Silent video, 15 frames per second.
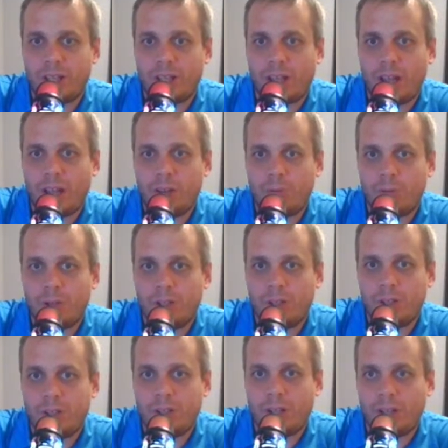"Hey, we
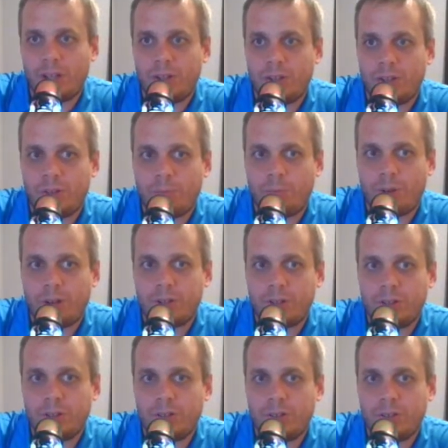can end all
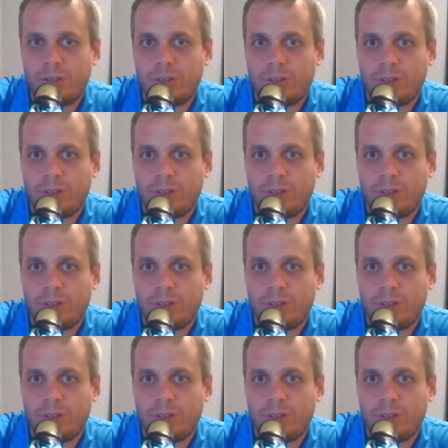depressions.